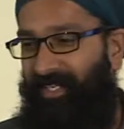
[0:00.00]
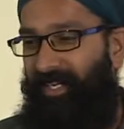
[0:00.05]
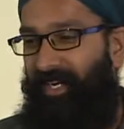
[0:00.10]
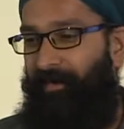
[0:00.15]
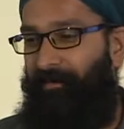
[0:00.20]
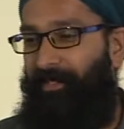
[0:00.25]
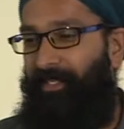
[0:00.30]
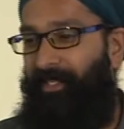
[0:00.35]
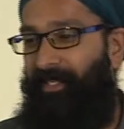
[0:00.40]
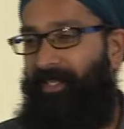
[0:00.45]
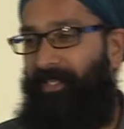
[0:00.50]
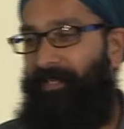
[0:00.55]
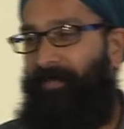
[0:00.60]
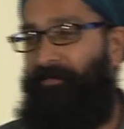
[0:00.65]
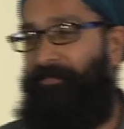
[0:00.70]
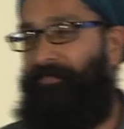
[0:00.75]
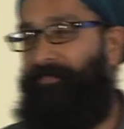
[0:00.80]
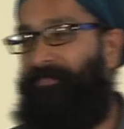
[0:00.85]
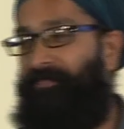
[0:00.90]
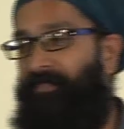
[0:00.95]
I'm
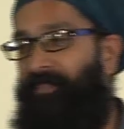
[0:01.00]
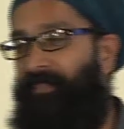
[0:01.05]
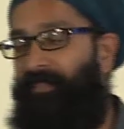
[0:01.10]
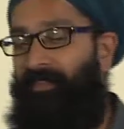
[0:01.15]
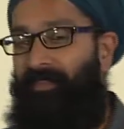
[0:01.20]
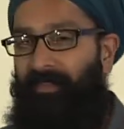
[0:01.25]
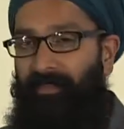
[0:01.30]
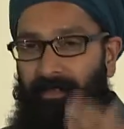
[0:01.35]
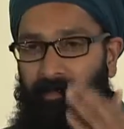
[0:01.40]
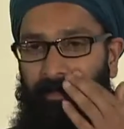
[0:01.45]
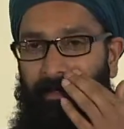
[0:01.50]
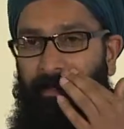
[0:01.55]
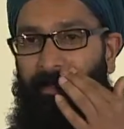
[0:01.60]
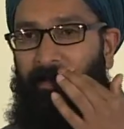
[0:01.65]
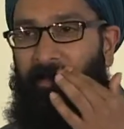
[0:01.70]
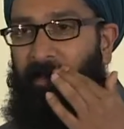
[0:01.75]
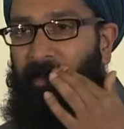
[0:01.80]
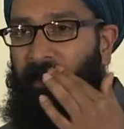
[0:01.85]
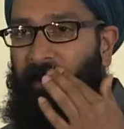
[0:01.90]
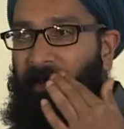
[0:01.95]
gonna
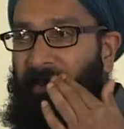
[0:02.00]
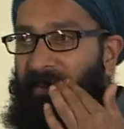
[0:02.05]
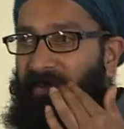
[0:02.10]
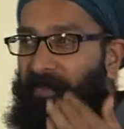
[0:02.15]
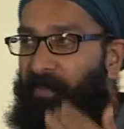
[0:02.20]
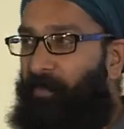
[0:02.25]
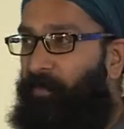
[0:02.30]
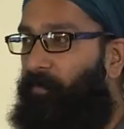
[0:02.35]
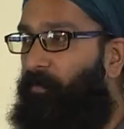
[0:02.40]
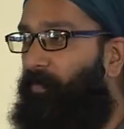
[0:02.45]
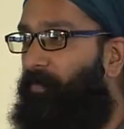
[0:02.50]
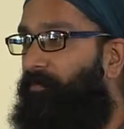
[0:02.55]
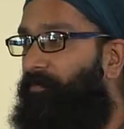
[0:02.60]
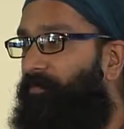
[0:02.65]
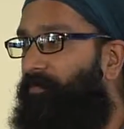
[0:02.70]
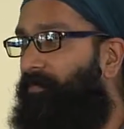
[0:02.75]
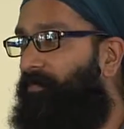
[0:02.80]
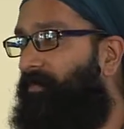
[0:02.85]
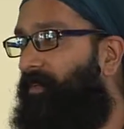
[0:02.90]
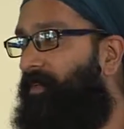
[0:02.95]

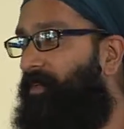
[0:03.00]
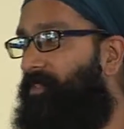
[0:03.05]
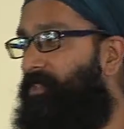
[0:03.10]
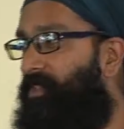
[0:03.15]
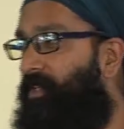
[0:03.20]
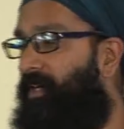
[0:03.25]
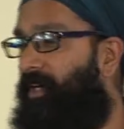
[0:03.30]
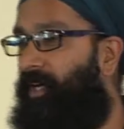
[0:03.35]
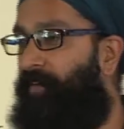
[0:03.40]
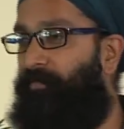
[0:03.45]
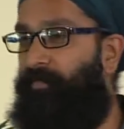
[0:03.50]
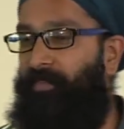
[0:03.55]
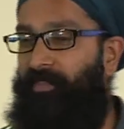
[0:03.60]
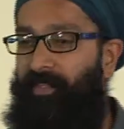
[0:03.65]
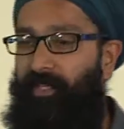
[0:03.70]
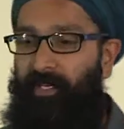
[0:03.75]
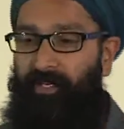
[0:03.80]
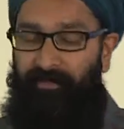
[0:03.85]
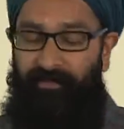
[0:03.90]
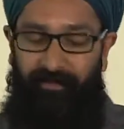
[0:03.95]
start off with
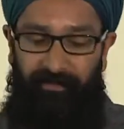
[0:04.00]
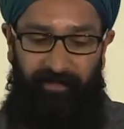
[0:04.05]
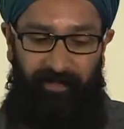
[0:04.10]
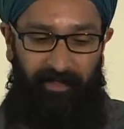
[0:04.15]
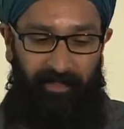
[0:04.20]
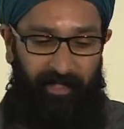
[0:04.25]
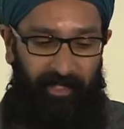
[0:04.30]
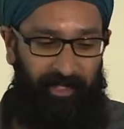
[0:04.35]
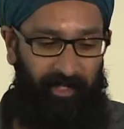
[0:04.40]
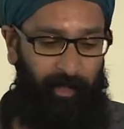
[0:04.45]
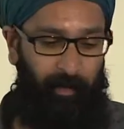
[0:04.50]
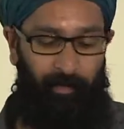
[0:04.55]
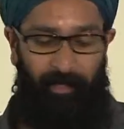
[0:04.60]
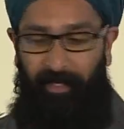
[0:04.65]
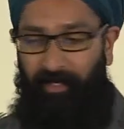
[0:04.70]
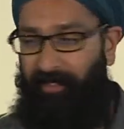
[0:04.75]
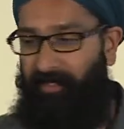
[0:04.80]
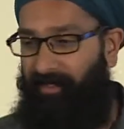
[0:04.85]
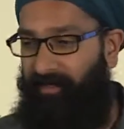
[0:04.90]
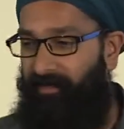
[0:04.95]
kind of a little
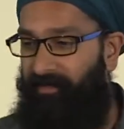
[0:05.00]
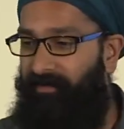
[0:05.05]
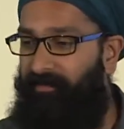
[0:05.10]
bit